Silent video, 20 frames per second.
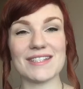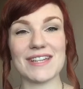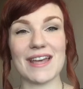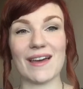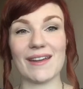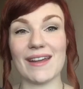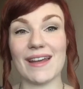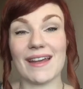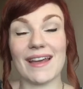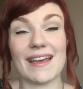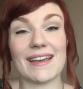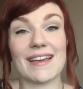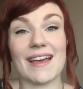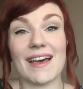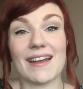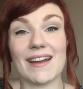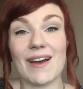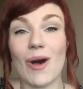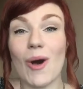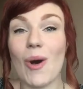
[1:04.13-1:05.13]
shout out I
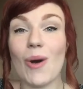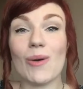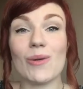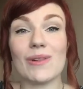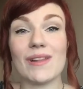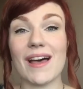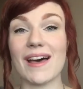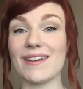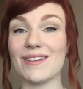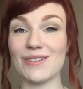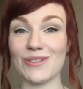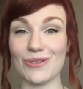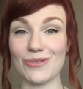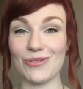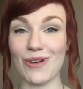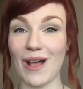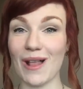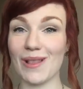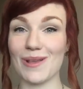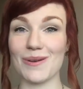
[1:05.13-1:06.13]
got a whole lot of new
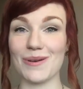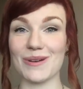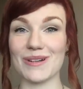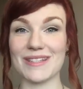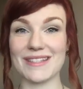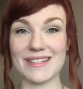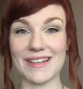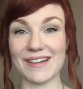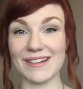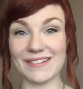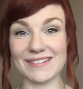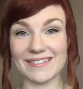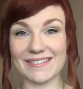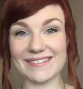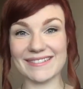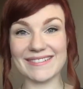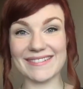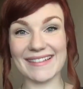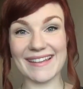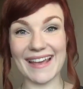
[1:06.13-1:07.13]
followers, so
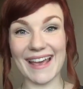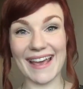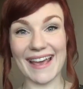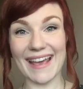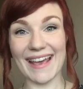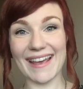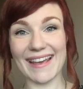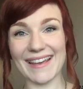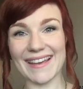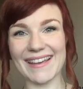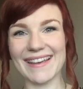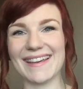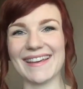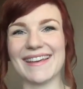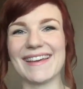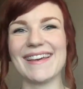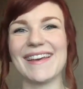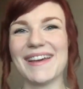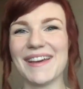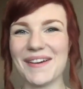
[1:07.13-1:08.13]
hey,
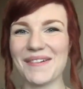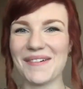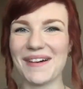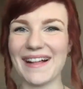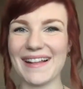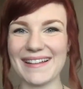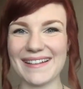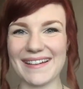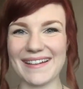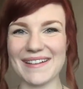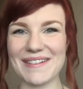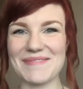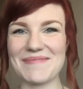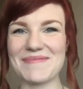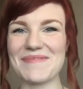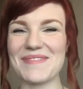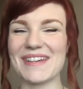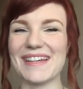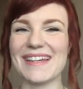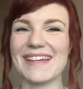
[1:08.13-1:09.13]

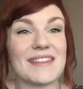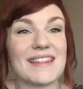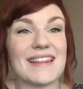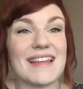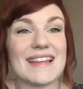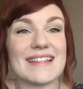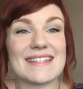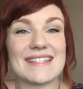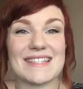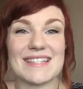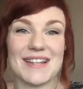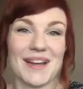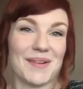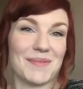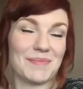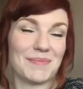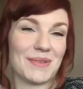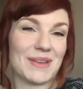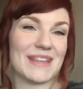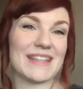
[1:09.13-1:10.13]
welcome. Let's
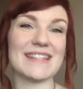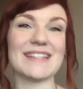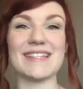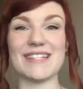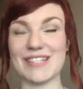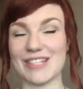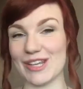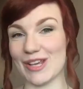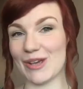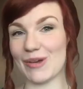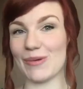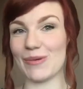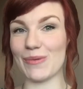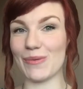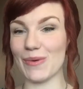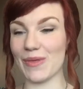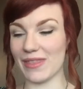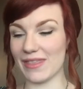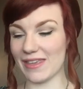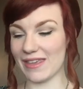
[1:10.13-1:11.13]
jump
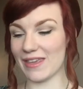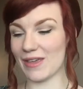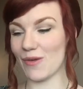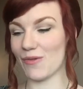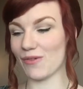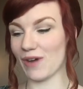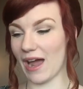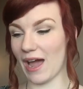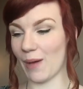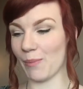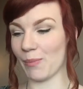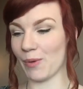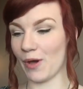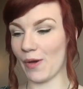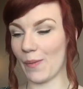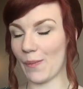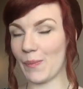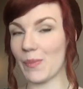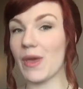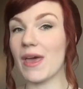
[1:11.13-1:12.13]
into the wrap
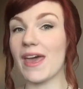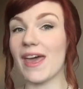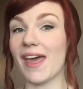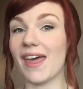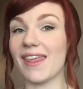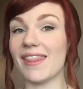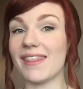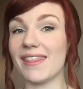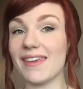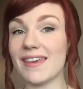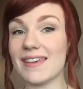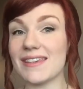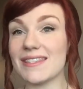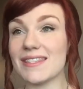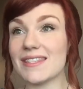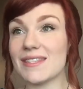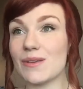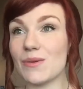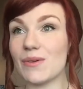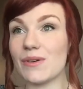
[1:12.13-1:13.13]
up.
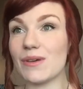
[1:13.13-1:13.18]
This